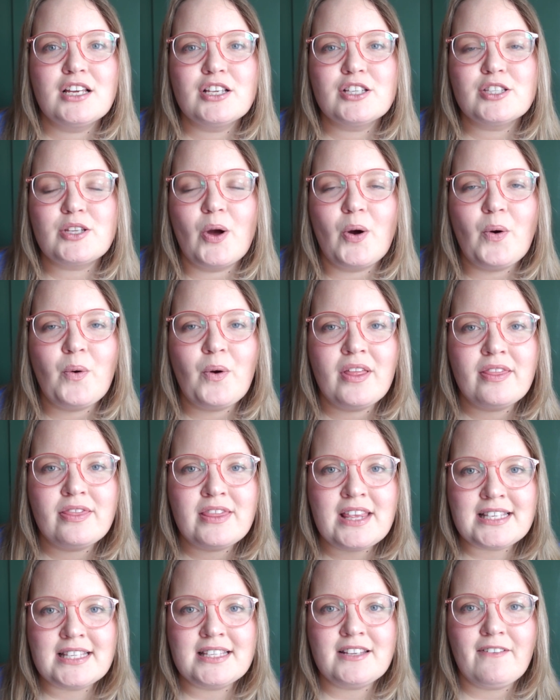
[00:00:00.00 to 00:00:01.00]
So
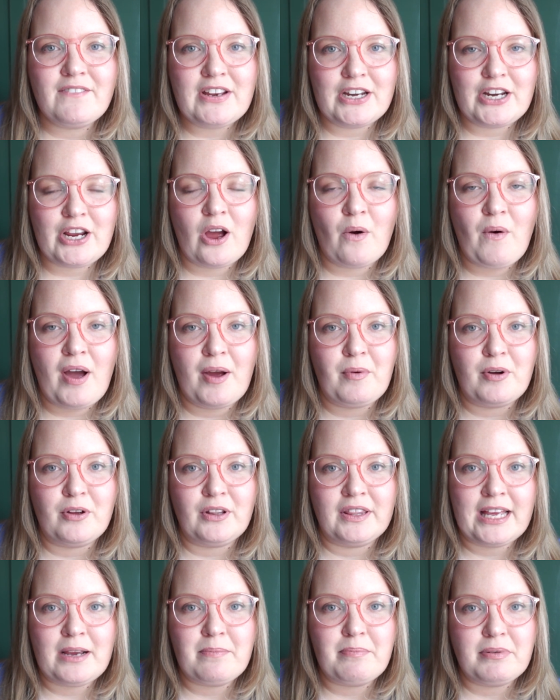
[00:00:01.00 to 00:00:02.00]
this video I will
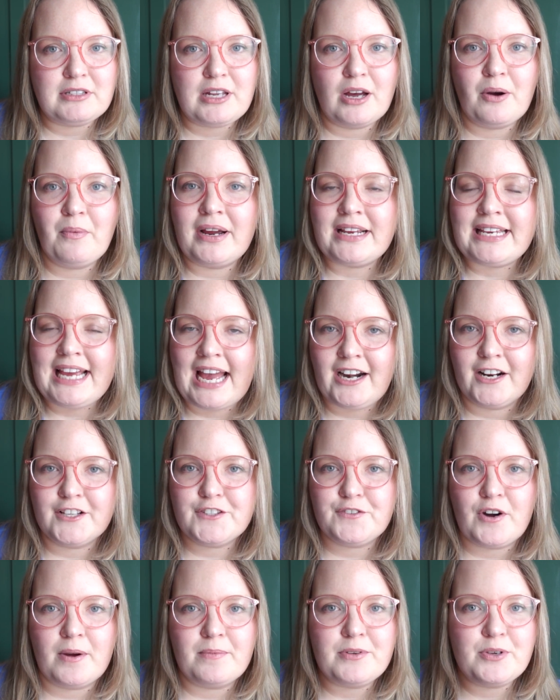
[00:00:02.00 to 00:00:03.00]
link below. Again,
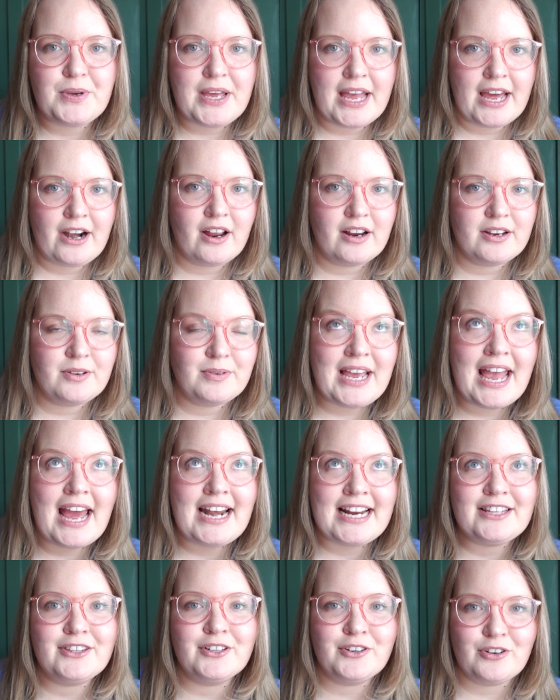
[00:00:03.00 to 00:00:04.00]
it's from You
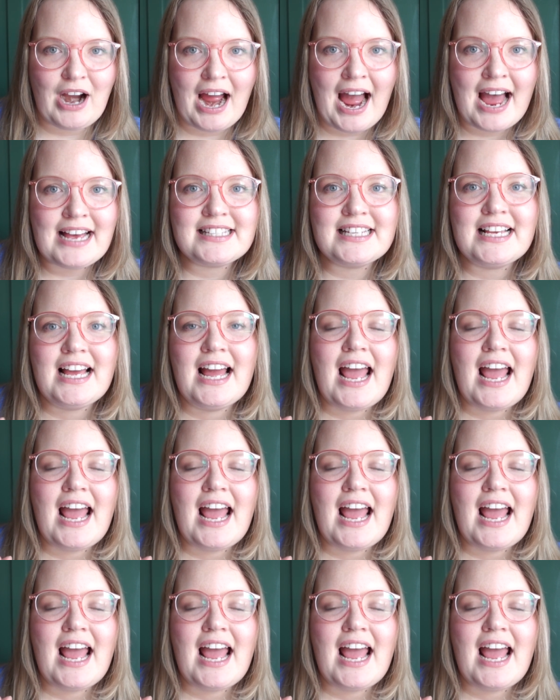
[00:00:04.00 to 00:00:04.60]
Can't Eat the Grass,